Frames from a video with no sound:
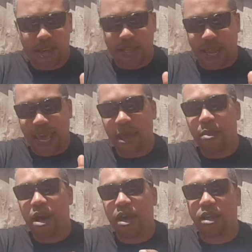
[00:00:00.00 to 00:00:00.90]
They came
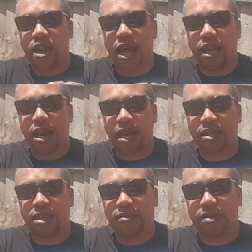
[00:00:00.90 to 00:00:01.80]
out in
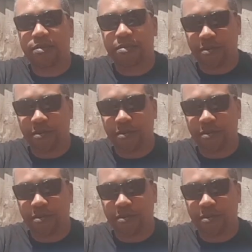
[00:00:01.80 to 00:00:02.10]
1997.